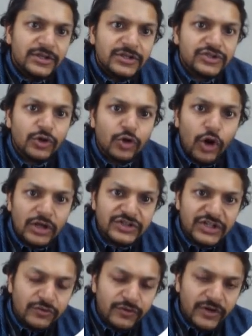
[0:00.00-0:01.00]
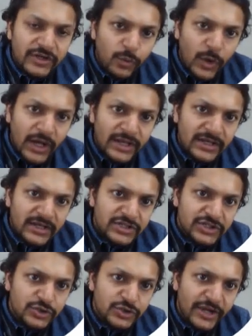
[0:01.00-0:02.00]
So cos 0 was 1.
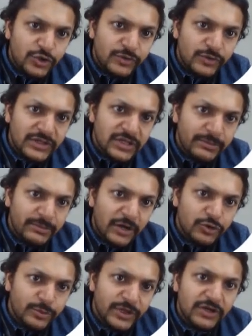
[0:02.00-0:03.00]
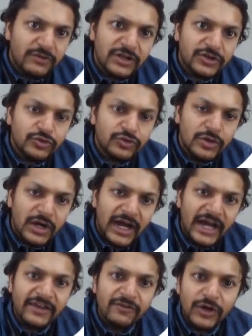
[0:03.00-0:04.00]
So I2 was coming out to be equal to
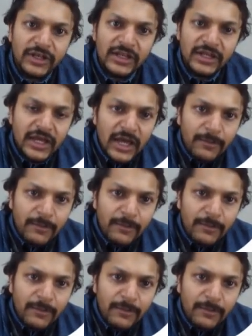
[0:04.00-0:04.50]
I1.